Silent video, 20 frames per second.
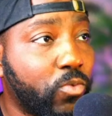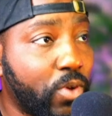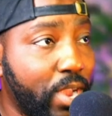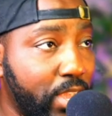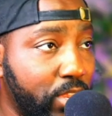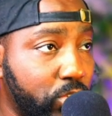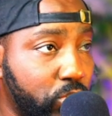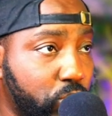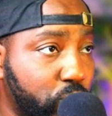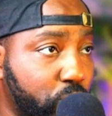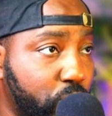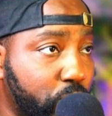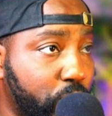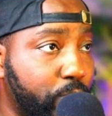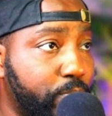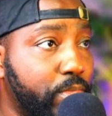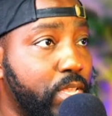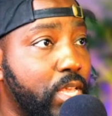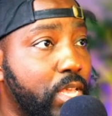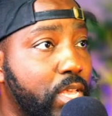arrange
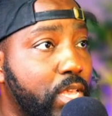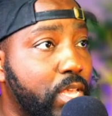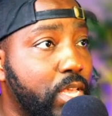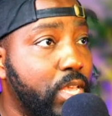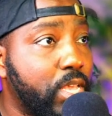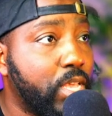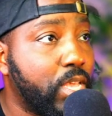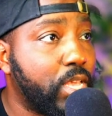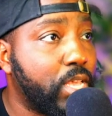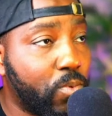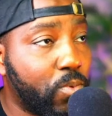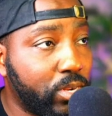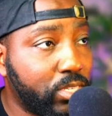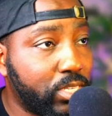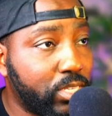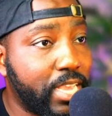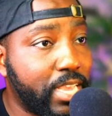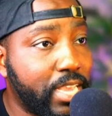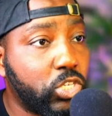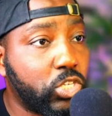tool and I want to
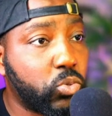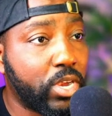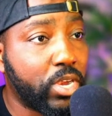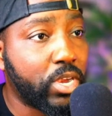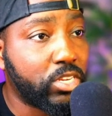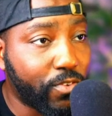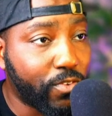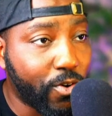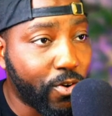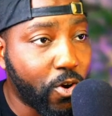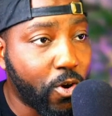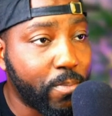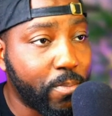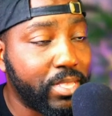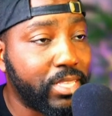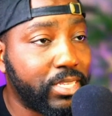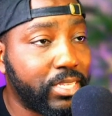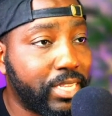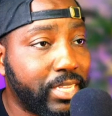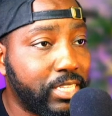hit transform,
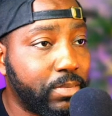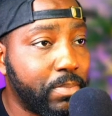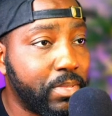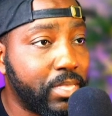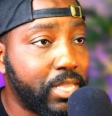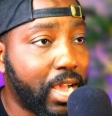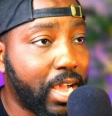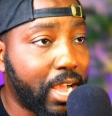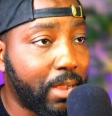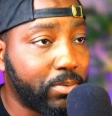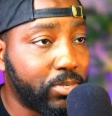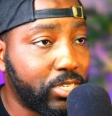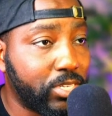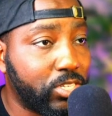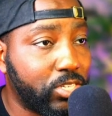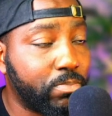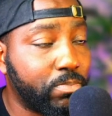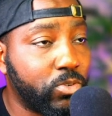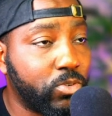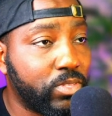and gives me the option
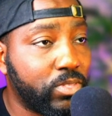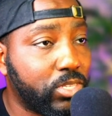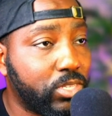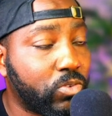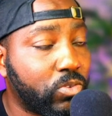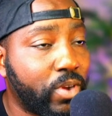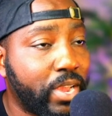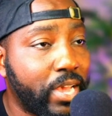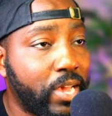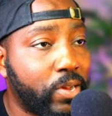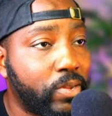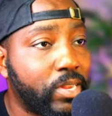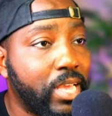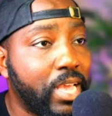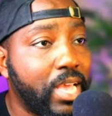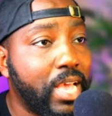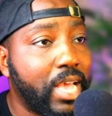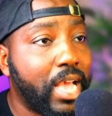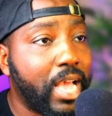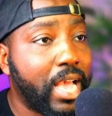to move this around
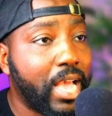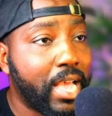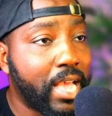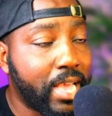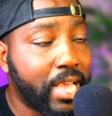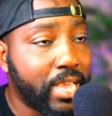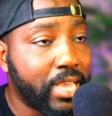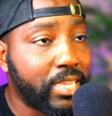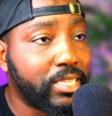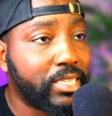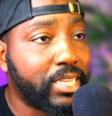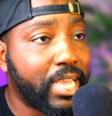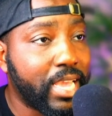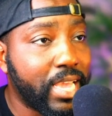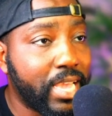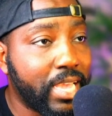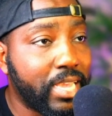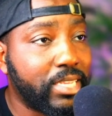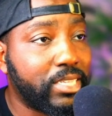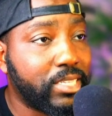as
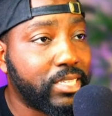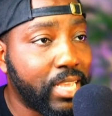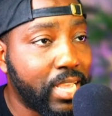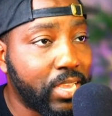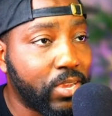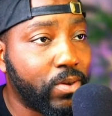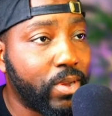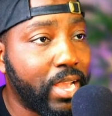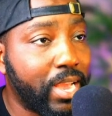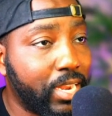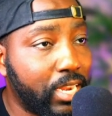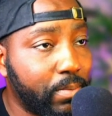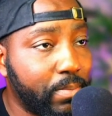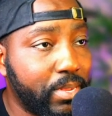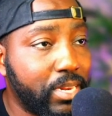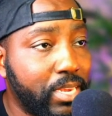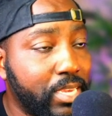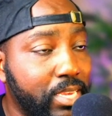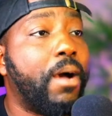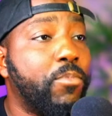a single
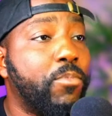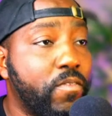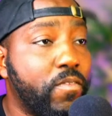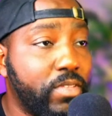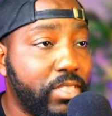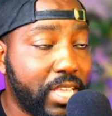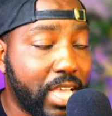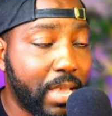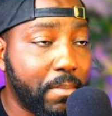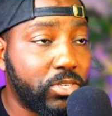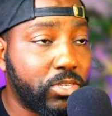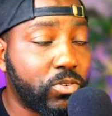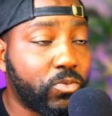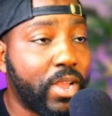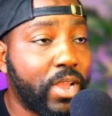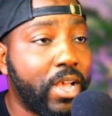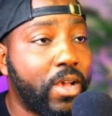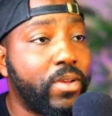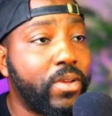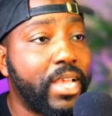element. I'm moving the image
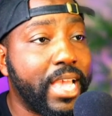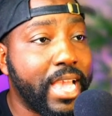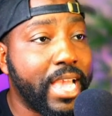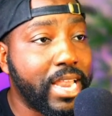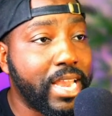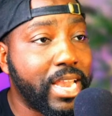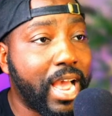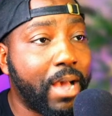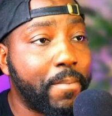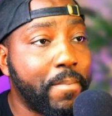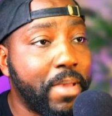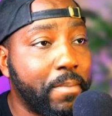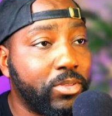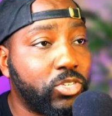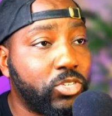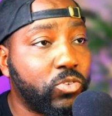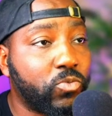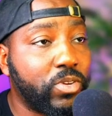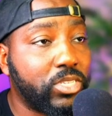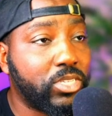around and I'm able
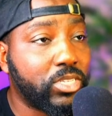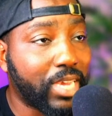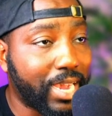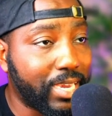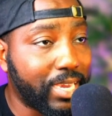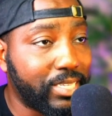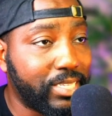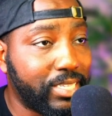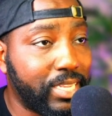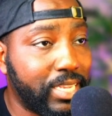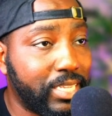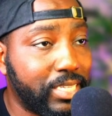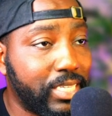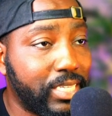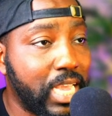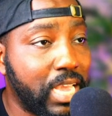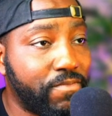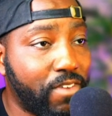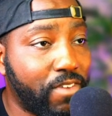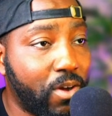to resize this
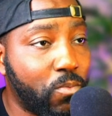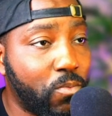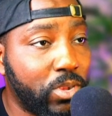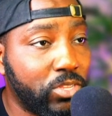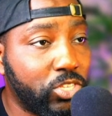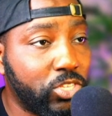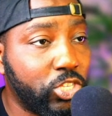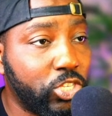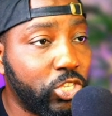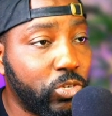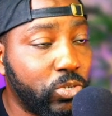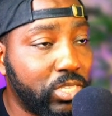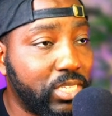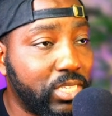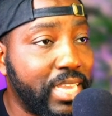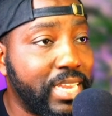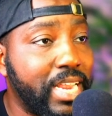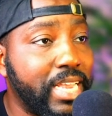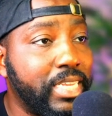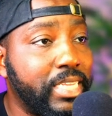if I want to use this
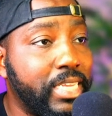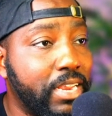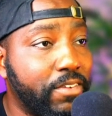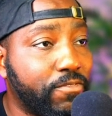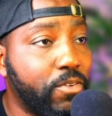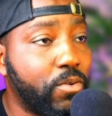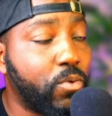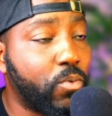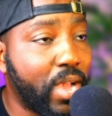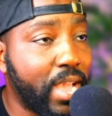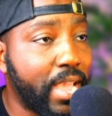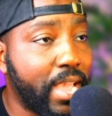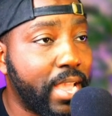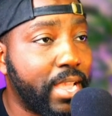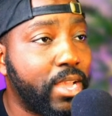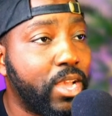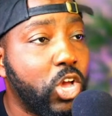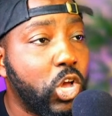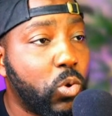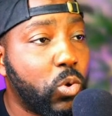in a different
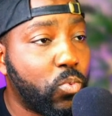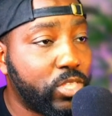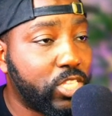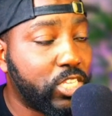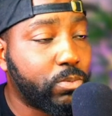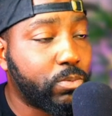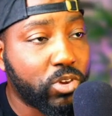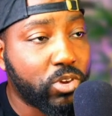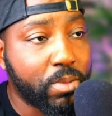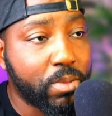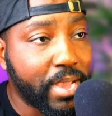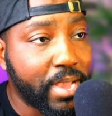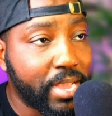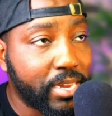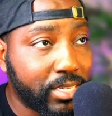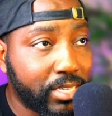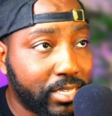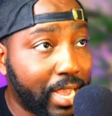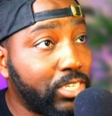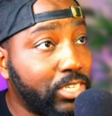way with this pre-made
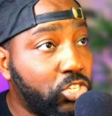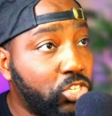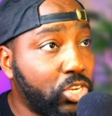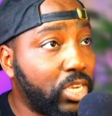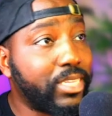design.